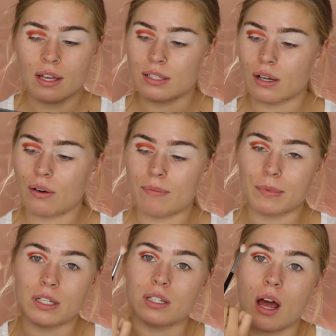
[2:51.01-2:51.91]
So I'm
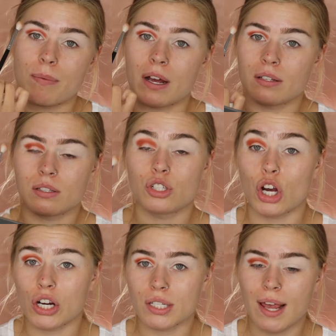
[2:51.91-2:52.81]
going to
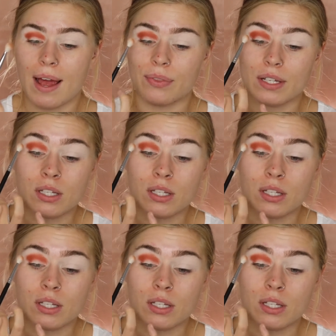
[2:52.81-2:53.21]
start at the